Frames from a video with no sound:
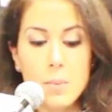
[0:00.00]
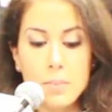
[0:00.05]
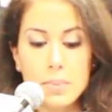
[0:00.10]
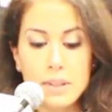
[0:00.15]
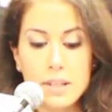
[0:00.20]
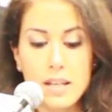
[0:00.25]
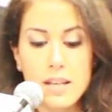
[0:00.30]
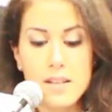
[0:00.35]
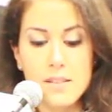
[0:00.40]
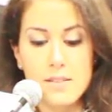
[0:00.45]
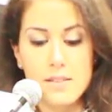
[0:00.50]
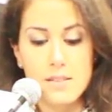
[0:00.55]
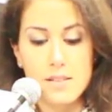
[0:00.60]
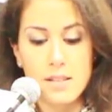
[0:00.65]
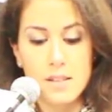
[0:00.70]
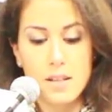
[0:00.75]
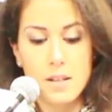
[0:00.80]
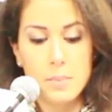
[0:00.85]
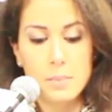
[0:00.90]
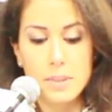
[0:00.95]
please,
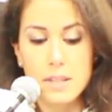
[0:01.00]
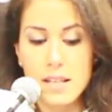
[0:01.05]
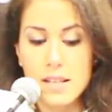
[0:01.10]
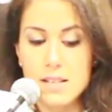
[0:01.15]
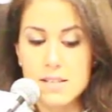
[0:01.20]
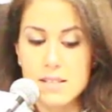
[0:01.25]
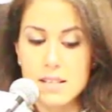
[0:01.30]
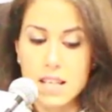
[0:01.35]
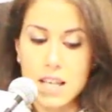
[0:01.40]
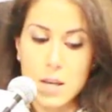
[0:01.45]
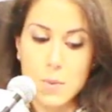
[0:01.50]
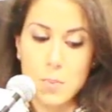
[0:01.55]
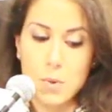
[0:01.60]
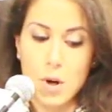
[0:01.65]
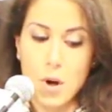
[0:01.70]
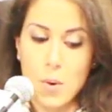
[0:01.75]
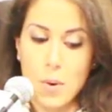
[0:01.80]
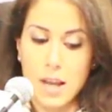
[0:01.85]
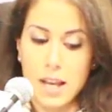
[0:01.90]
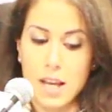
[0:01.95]
please keep
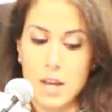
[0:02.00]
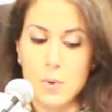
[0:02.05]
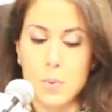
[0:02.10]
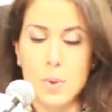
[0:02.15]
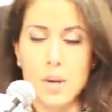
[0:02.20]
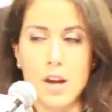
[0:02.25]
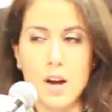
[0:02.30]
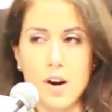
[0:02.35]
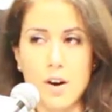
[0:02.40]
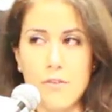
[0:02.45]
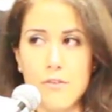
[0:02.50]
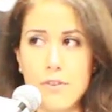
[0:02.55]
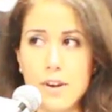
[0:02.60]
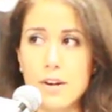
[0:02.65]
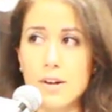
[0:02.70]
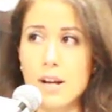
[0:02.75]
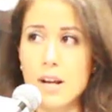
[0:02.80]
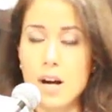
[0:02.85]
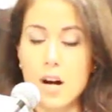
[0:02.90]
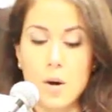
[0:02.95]
going, and we are
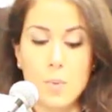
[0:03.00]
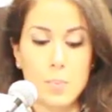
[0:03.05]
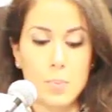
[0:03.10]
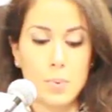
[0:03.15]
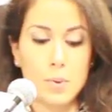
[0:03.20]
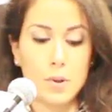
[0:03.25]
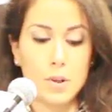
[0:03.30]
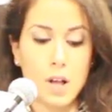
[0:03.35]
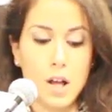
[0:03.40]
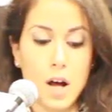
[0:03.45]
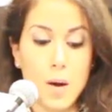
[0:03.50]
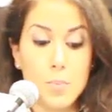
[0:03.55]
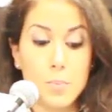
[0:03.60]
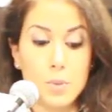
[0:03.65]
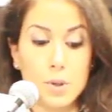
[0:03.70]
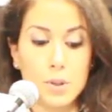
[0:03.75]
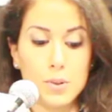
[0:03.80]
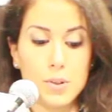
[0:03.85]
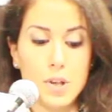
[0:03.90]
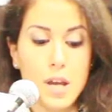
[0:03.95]
very humble,
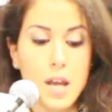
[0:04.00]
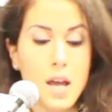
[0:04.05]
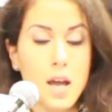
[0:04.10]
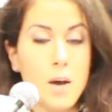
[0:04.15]
humbled